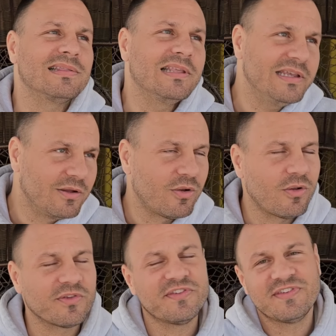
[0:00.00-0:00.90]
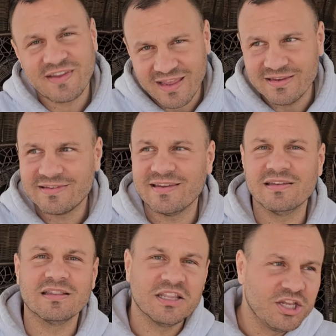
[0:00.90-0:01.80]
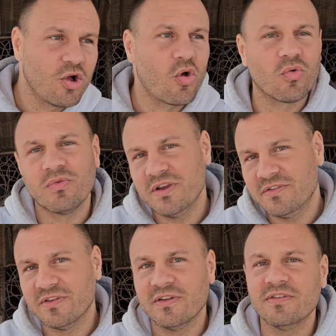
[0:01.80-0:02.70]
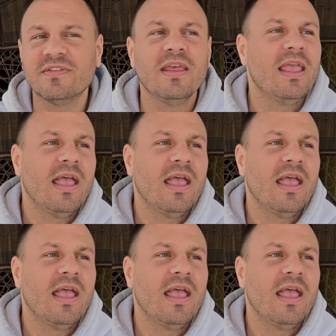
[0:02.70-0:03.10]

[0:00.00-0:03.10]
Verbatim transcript: legal sites and legal reasons.